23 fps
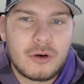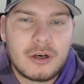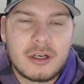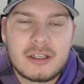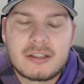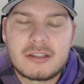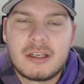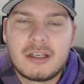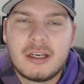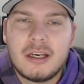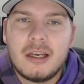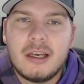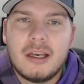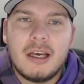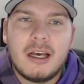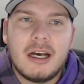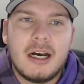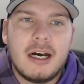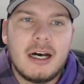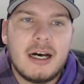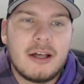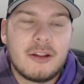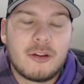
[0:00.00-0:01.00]
is.
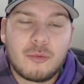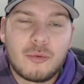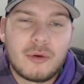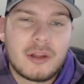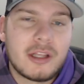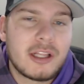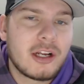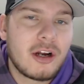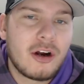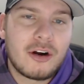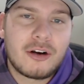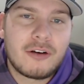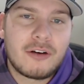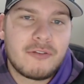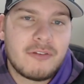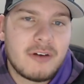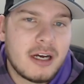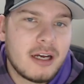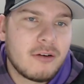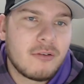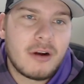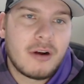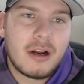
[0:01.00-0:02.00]
Uh, they're really hard to
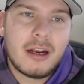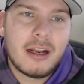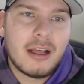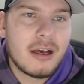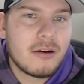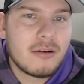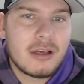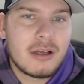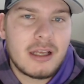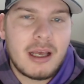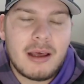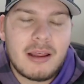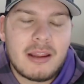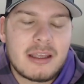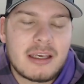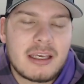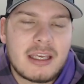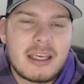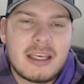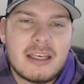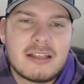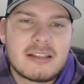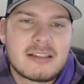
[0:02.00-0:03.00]
find right now. I
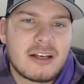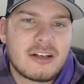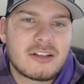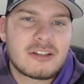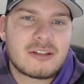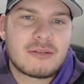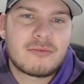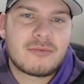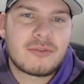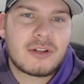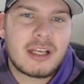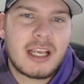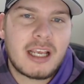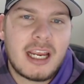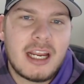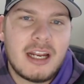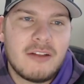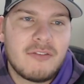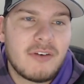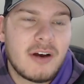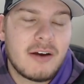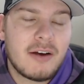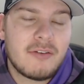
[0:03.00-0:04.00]
think he sells them for like
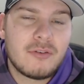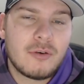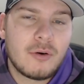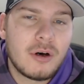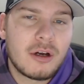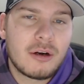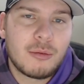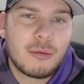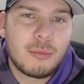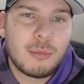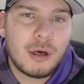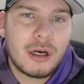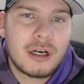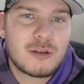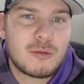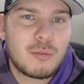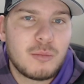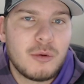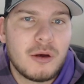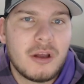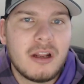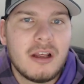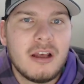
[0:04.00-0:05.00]
85 to 100 bucks,
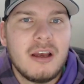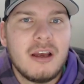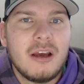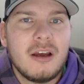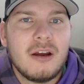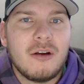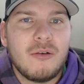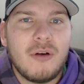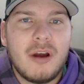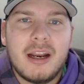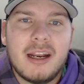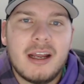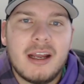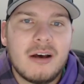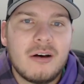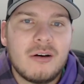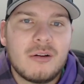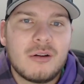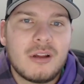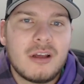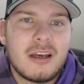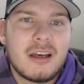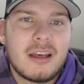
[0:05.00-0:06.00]
but right
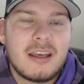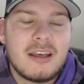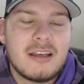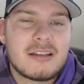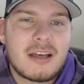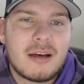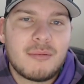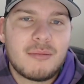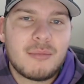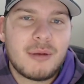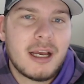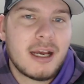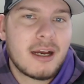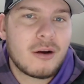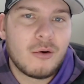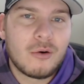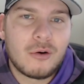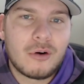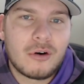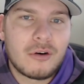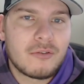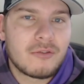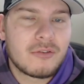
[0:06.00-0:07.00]
now like he's on back
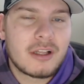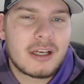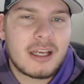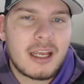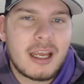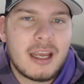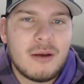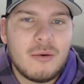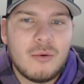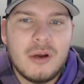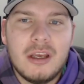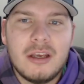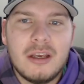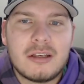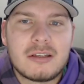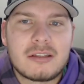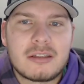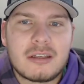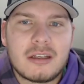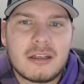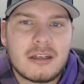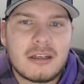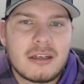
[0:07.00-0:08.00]
order for like eight
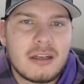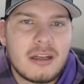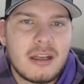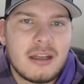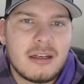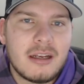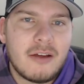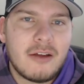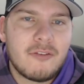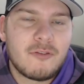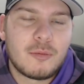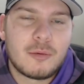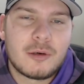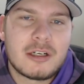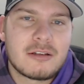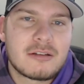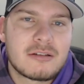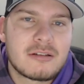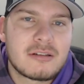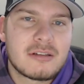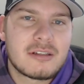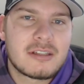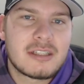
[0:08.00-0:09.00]
weeks and and
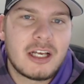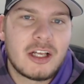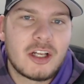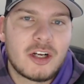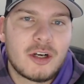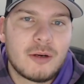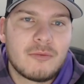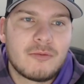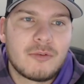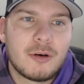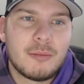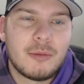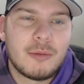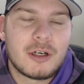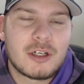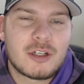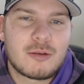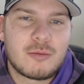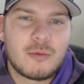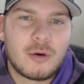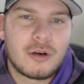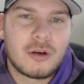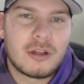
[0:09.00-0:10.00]
everybody's selling him for a
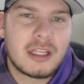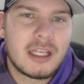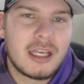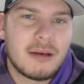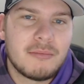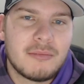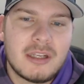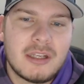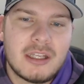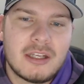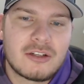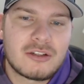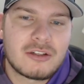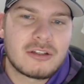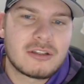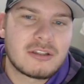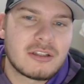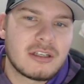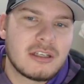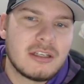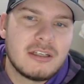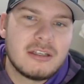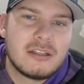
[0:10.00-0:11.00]
bunch more the
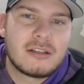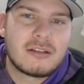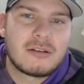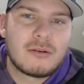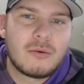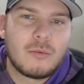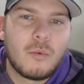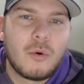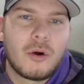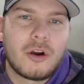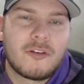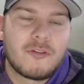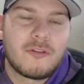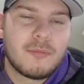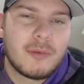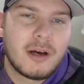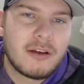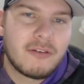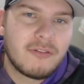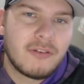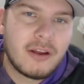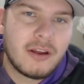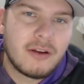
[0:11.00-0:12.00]
amnesias is one of
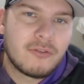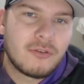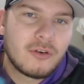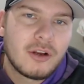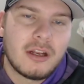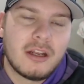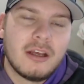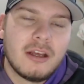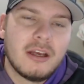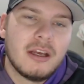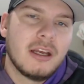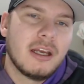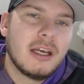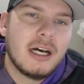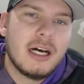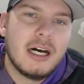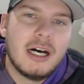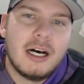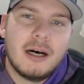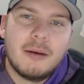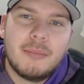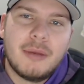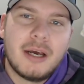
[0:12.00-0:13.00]
my favorite
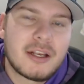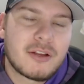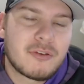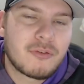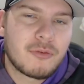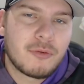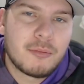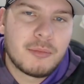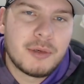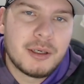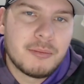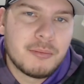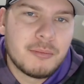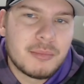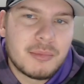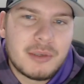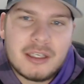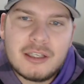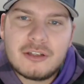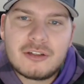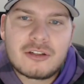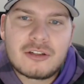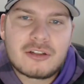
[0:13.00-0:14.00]
uh, bags from him
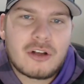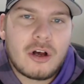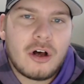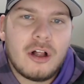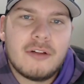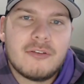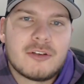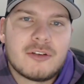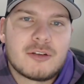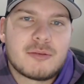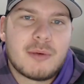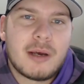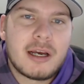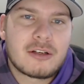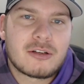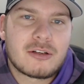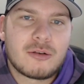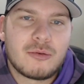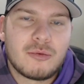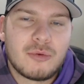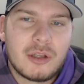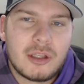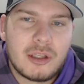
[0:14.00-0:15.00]
he just all of his bags
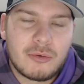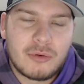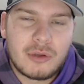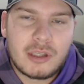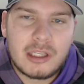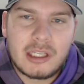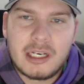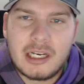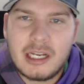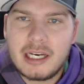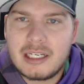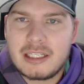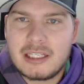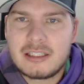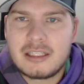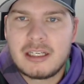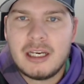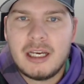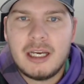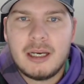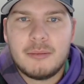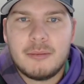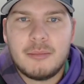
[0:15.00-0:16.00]
are really really nice
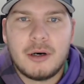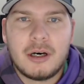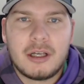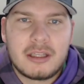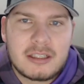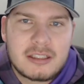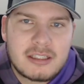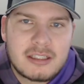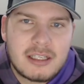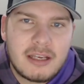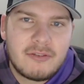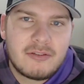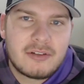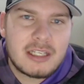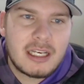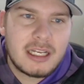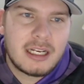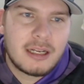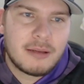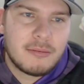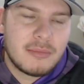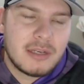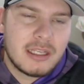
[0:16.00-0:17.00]
but the
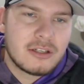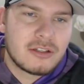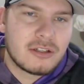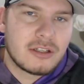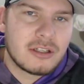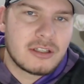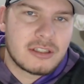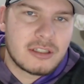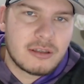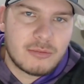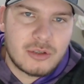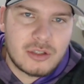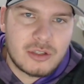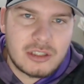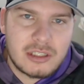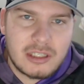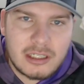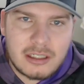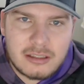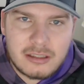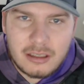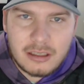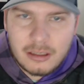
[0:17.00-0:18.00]
710 amnesia is number
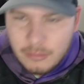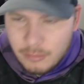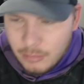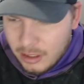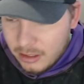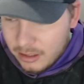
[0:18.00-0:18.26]
six on my